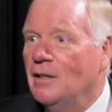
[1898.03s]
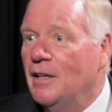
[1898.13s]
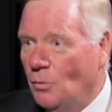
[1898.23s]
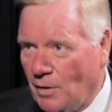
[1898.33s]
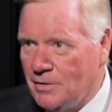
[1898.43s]

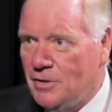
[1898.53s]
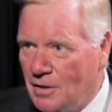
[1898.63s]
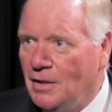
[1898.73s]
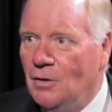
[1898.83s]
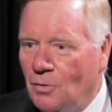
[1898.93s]
little ones.
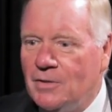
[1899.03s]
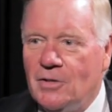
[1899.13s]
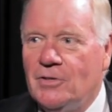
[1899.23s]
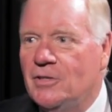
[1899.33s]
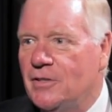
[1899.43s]
The little ones
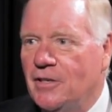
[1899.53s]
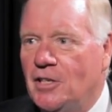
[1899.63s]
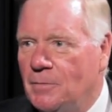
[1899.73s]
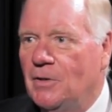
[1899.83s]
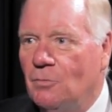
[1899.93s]
are just
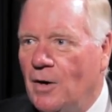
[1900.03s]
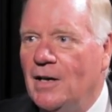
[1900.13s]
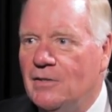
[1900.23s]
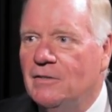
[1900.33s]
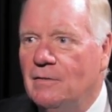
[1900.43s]
incremental
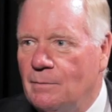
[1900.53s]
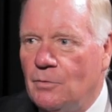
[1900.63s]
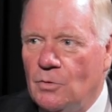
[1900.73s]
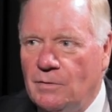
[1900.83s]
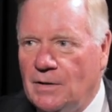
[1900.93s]
ways of
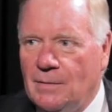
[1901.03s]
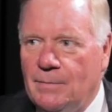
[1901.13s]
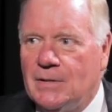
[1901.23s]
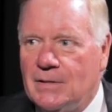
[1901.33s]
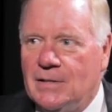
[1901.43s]
improving the
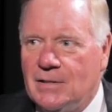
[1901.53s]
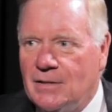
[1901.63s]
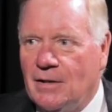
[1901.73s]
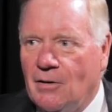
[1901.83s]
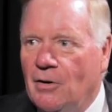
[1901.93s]
business, eh,
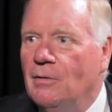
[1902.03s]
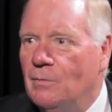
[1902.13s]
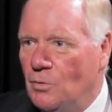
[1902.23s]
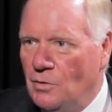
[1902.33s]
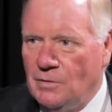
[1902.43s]
or
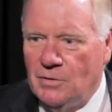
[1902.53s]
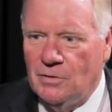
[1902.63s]
improving